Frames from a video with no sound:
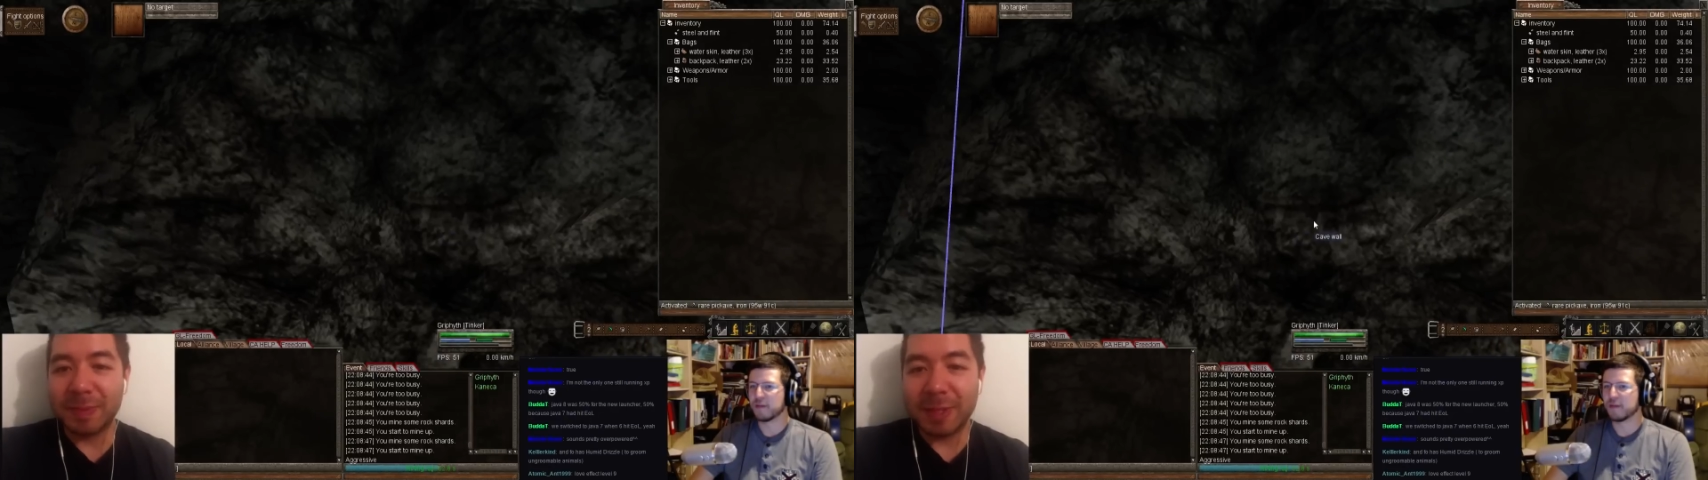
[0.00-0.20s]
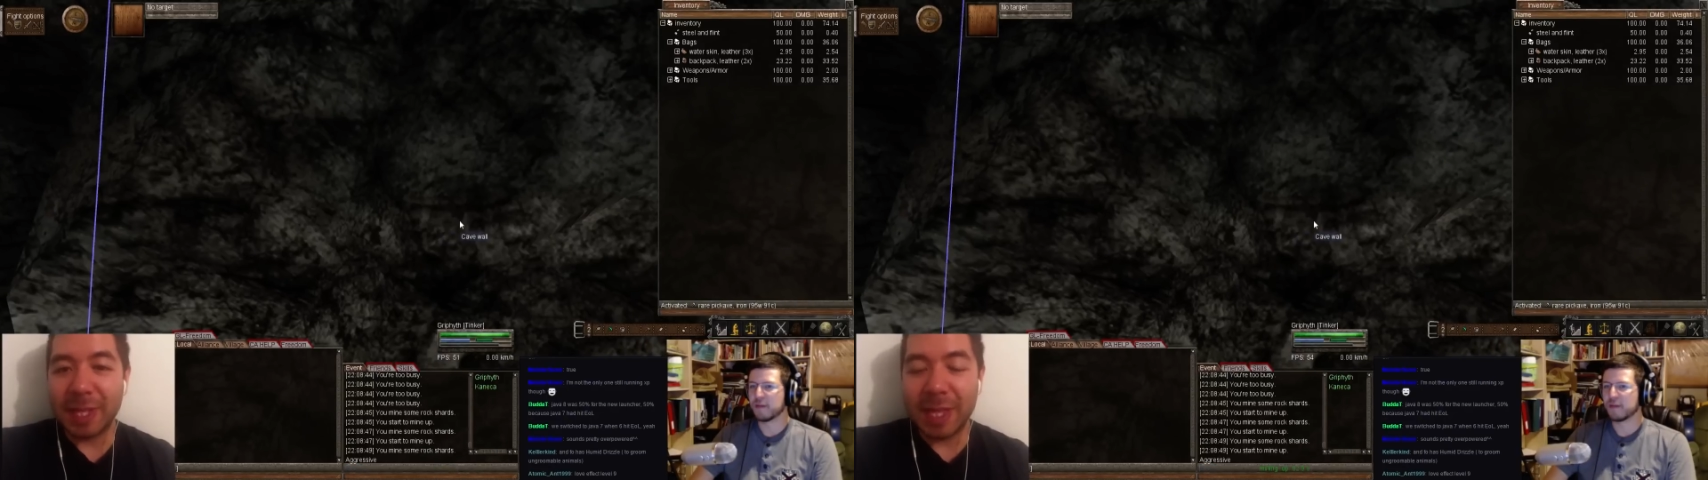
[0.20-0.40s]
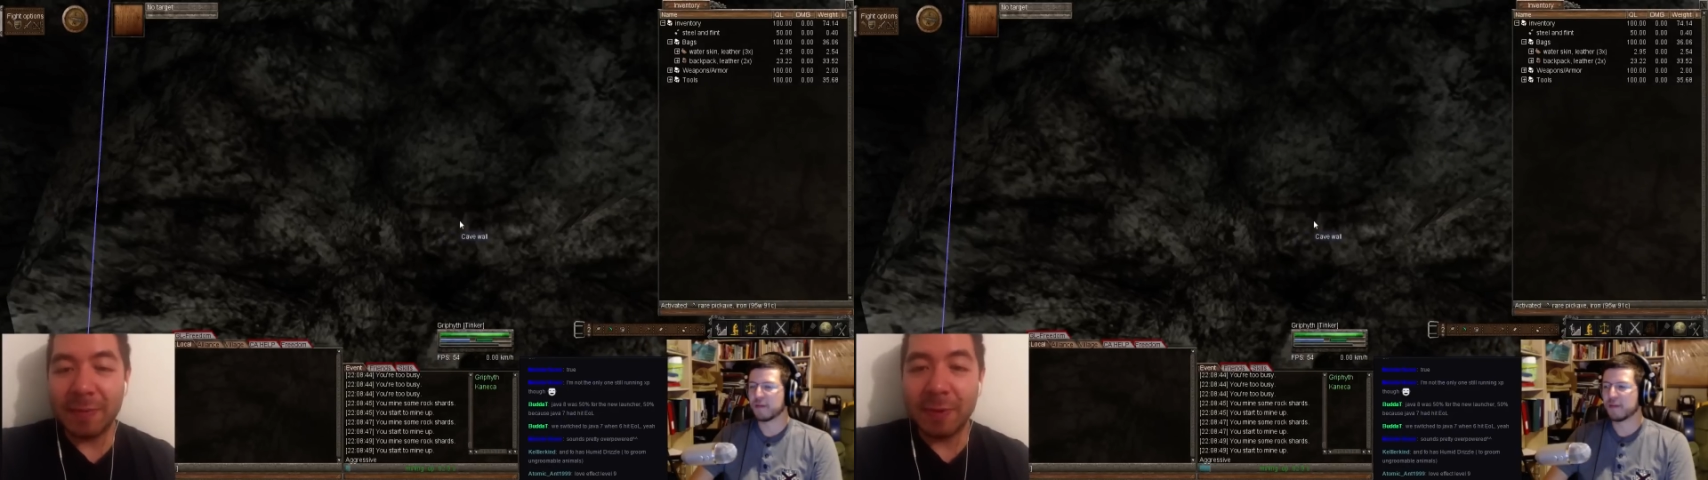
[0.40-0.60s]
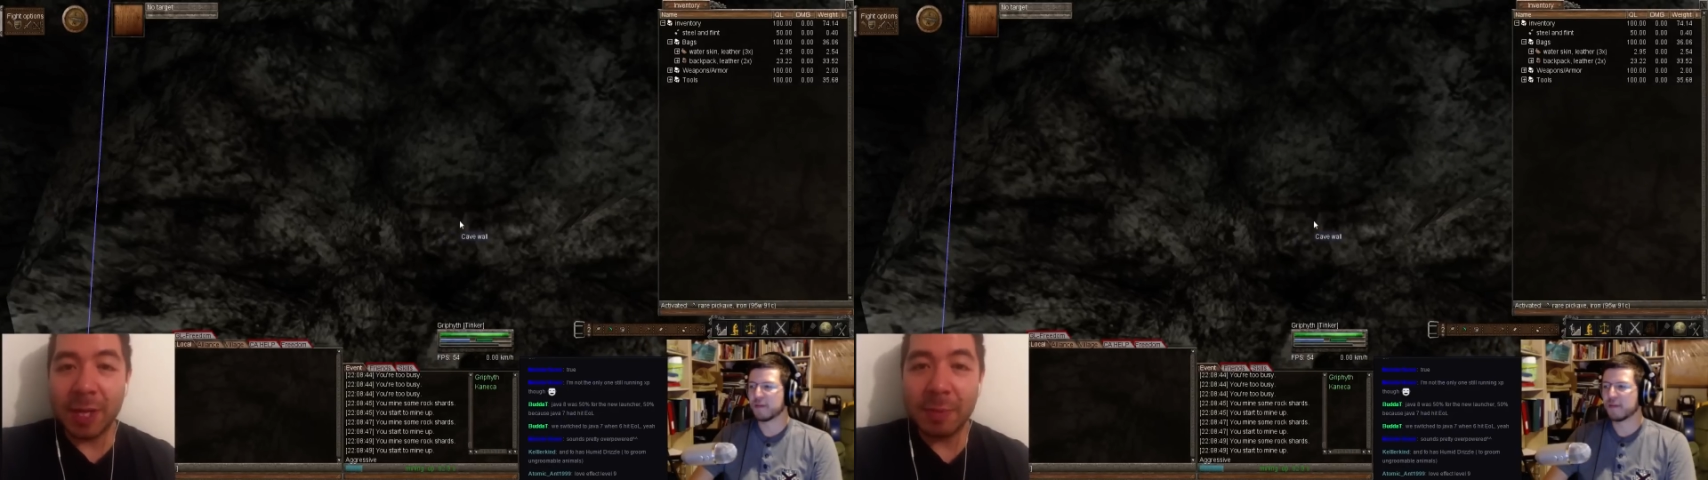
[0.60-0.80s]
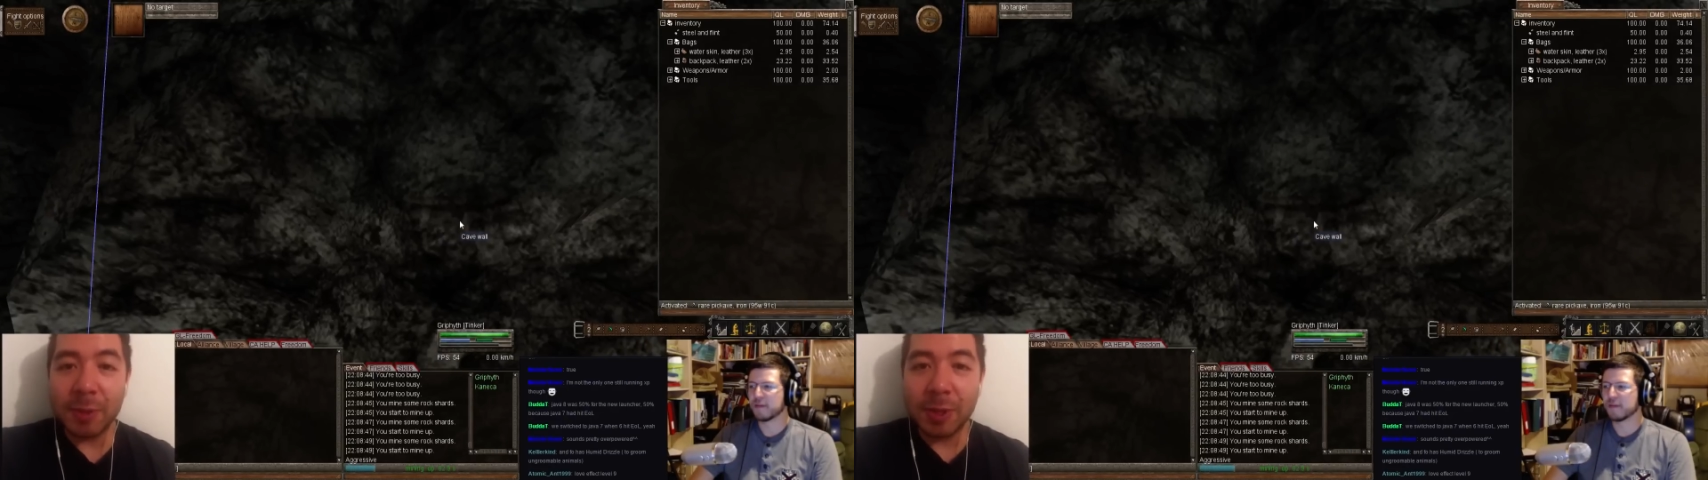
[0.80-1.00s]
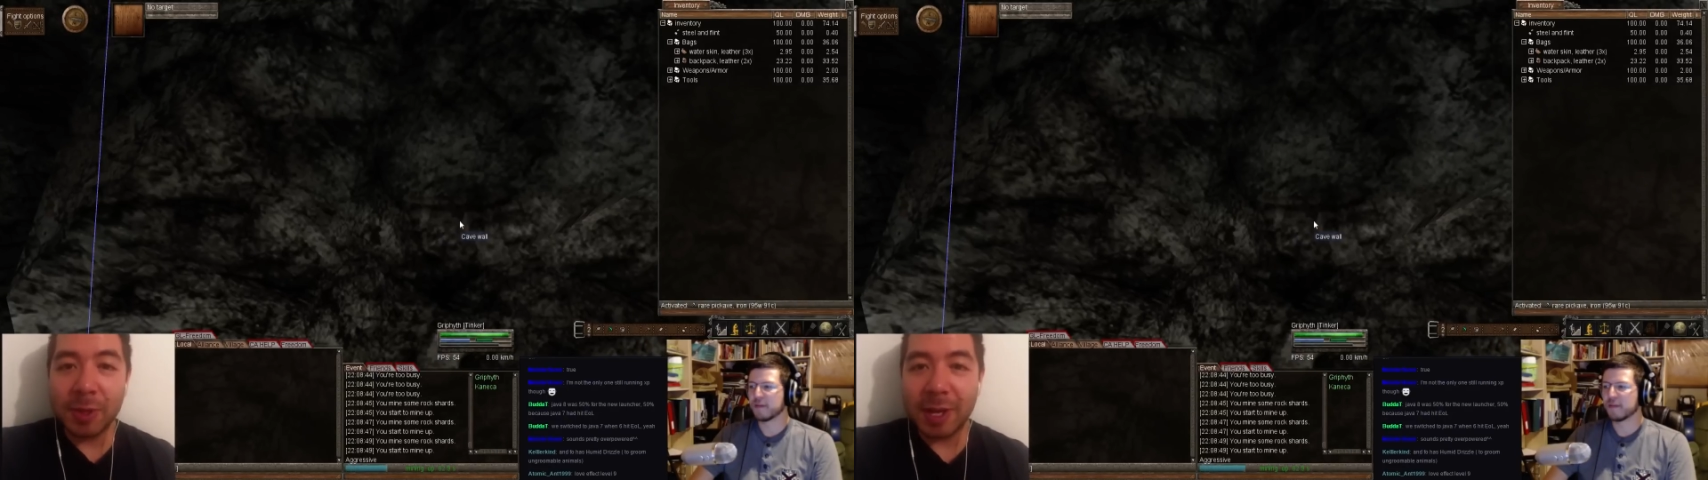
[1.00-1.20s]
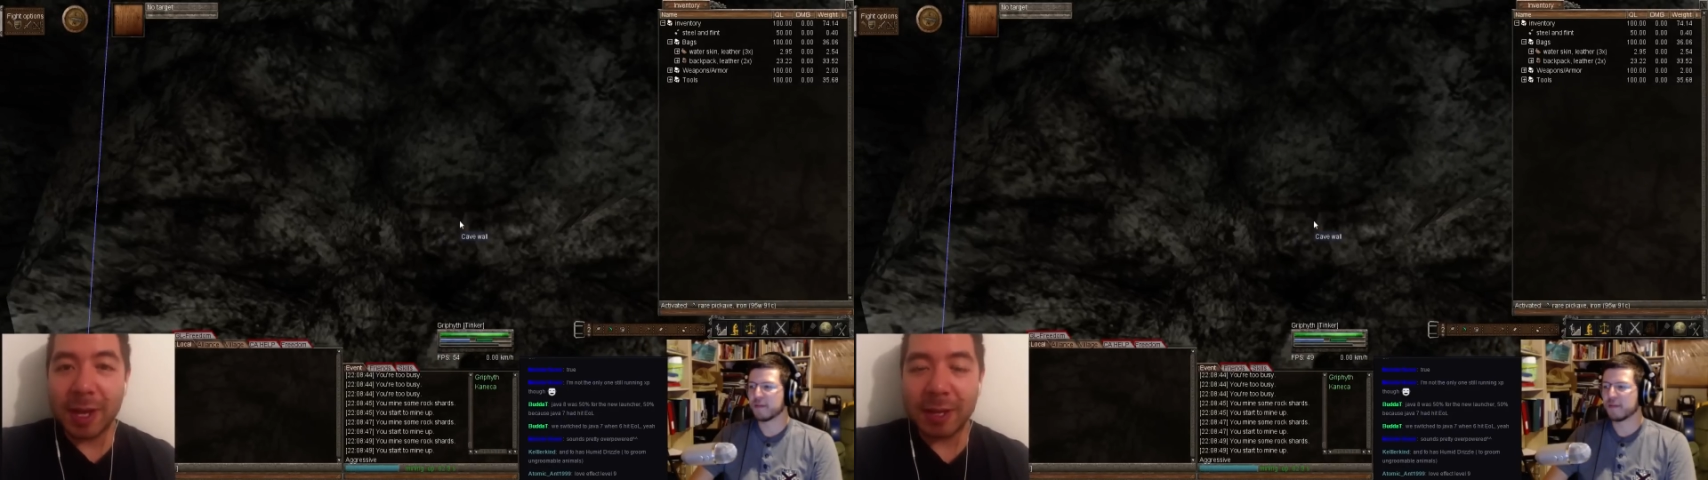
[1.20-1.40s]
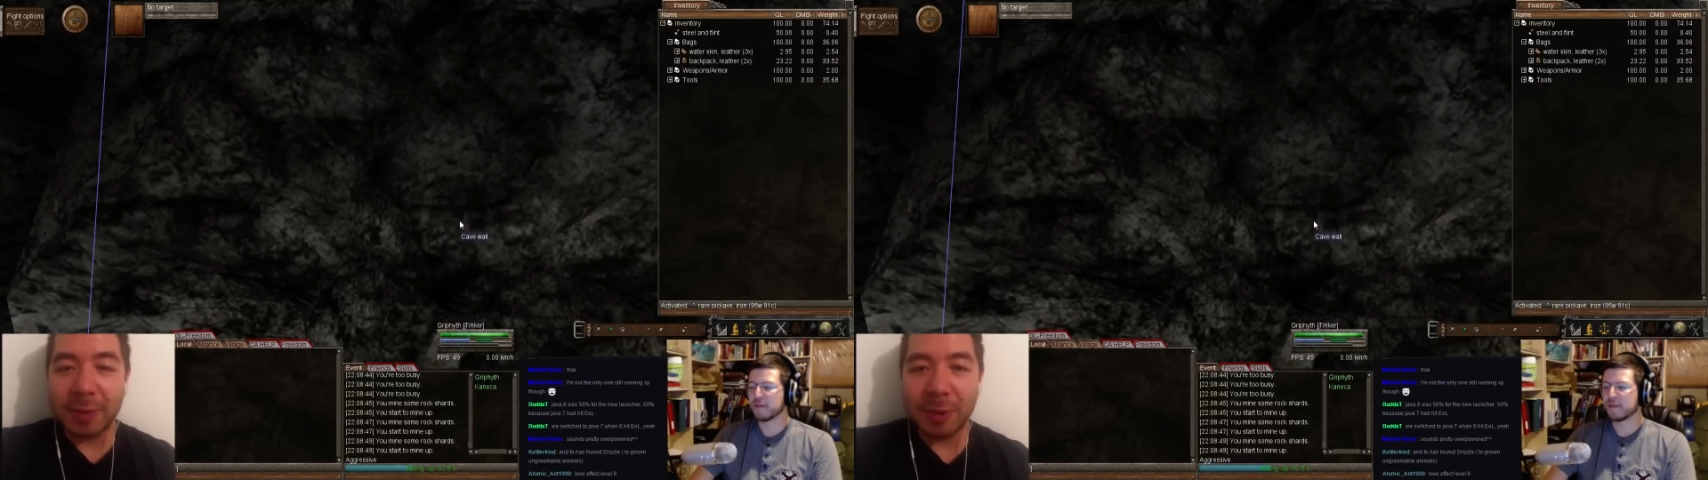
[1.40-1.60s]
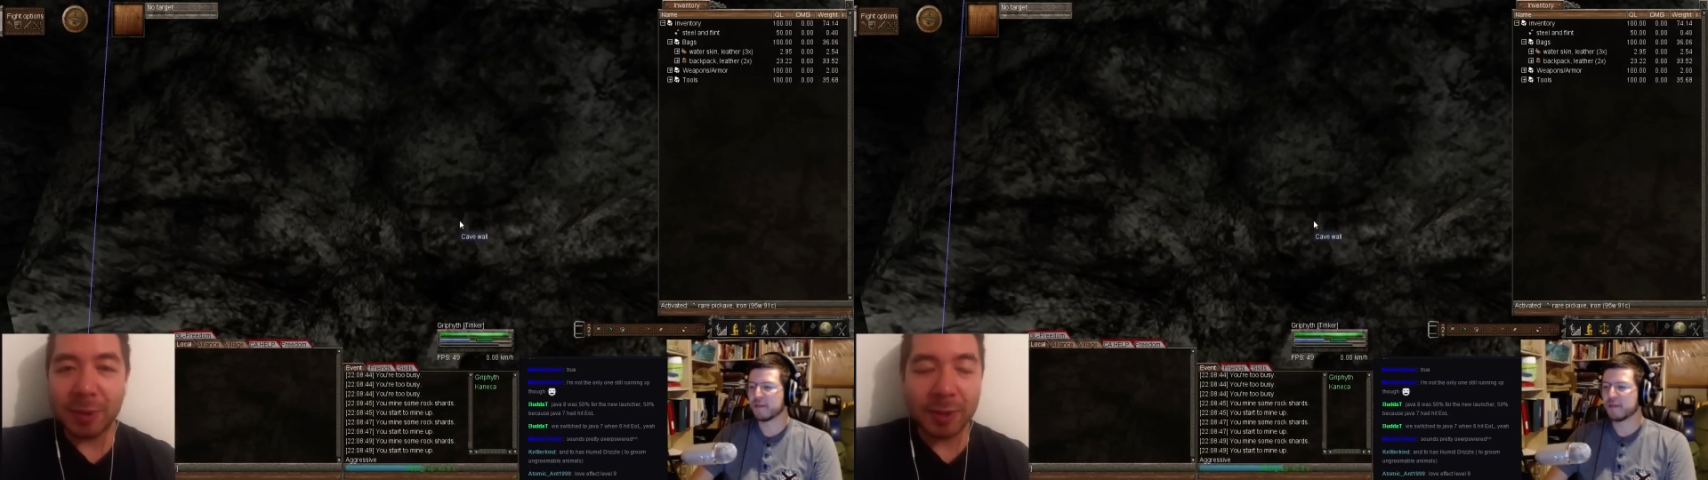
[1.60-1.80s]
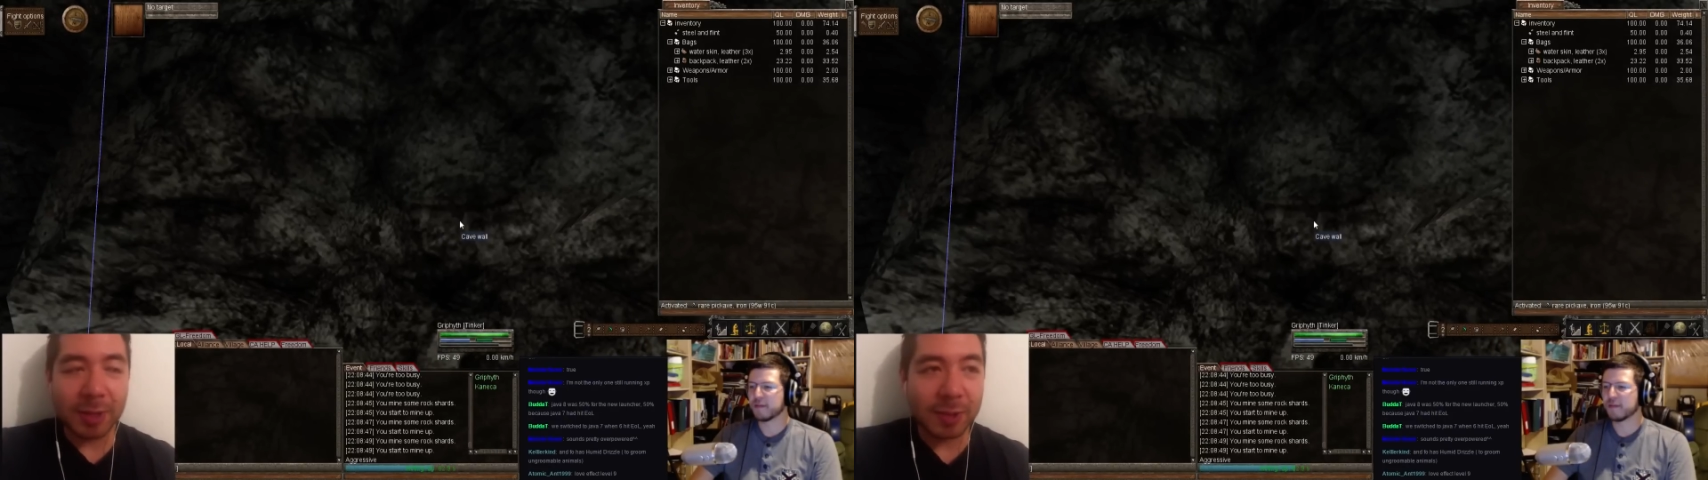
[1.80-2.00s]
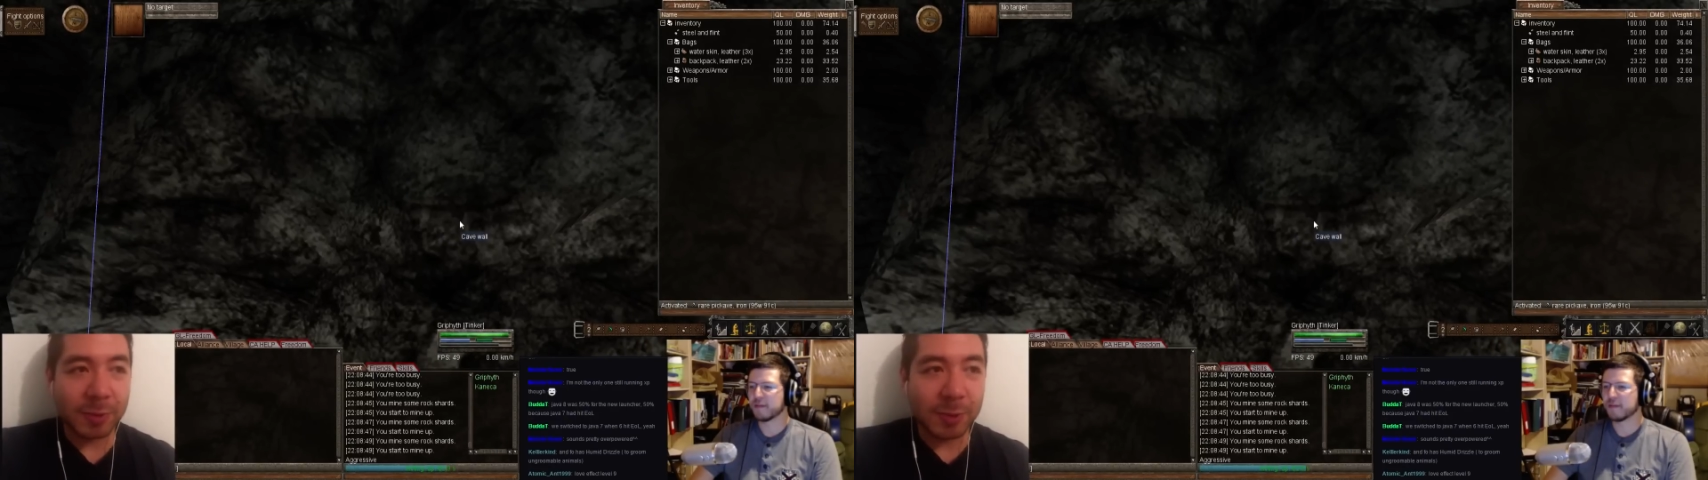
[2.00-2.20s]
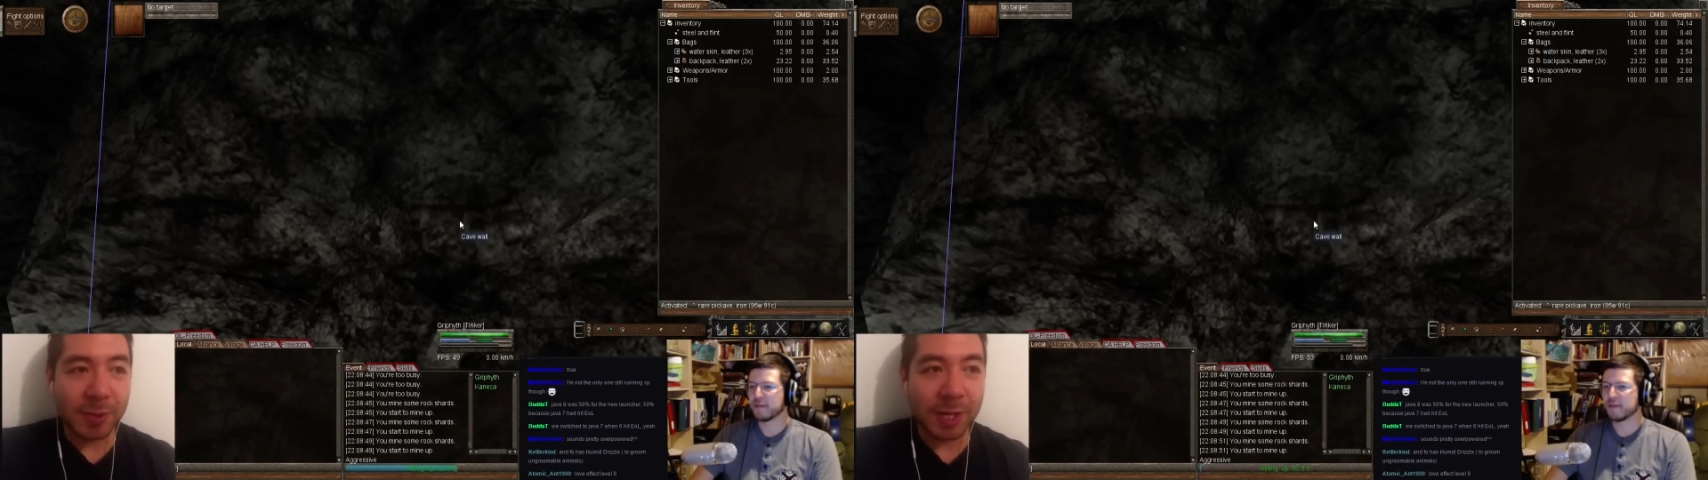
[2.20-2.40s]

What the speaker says: level up animal husbandry.